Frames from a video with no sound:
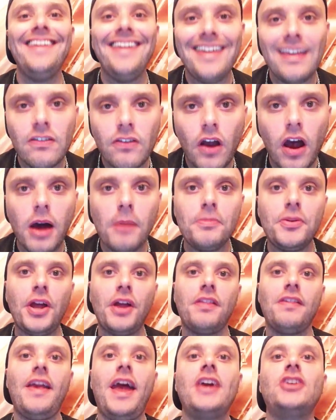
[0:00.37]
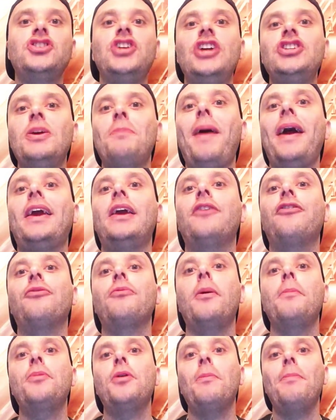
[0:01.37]
is up, Nutsacks? JJ back here from
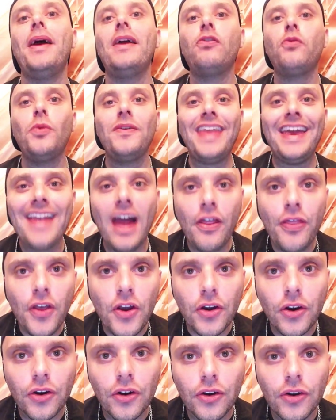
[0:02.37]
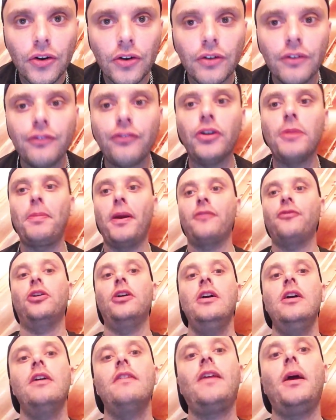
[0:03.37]
Run Pure Bets with another free pick for
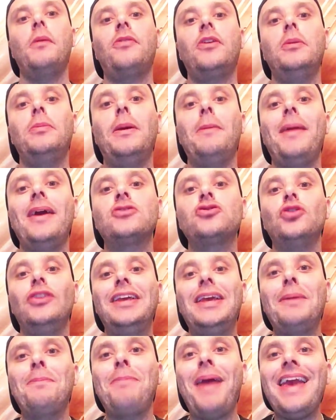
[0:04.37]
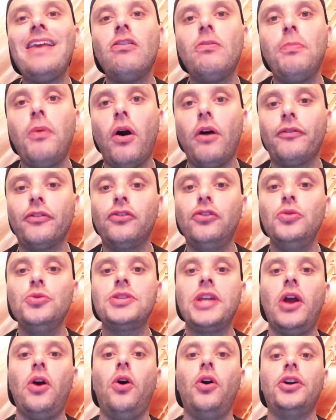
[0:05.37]
you. Time's it's going to be Major League Baseball for
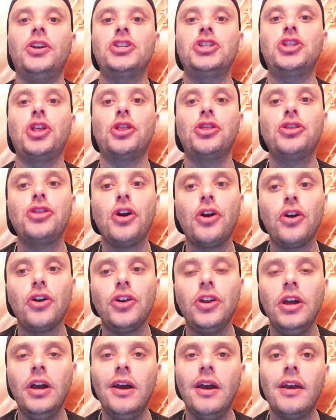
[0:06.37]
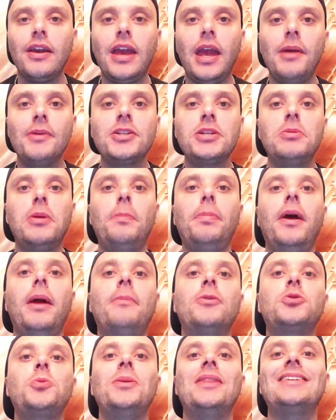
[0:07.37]
Tuesday, August the 3rd. Game is going to be played
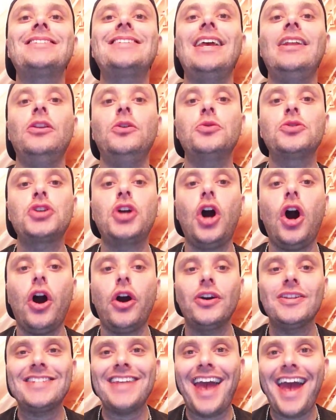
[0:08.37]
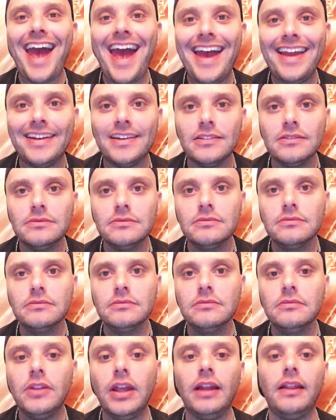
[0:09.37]
between the St. Louis Cards and
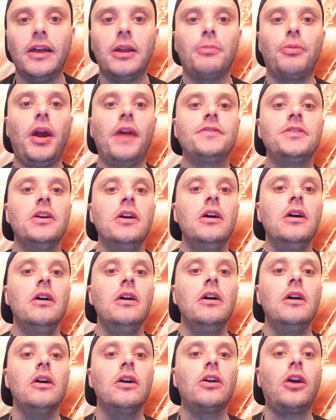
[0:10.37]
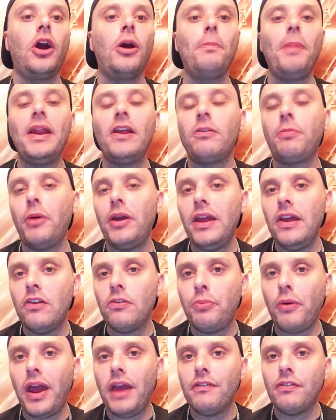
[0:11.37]
the Atlanta Braves. Current betting spread is
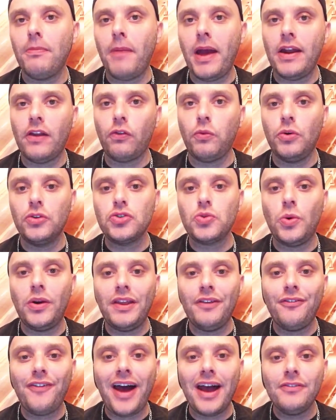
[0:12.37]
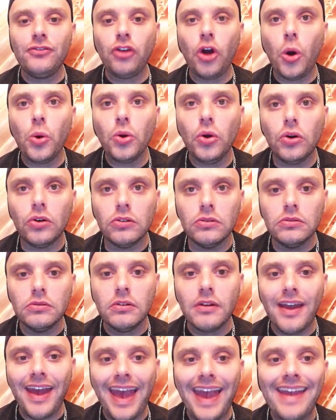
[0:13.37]
Braves minus 125, total
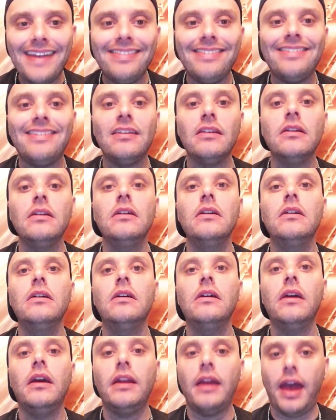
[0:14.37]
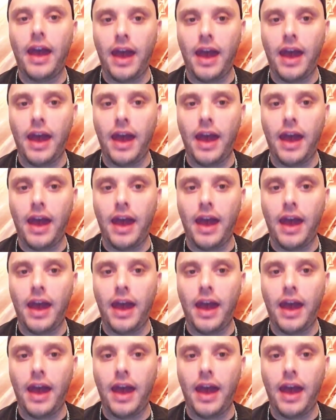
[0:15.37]
8.5.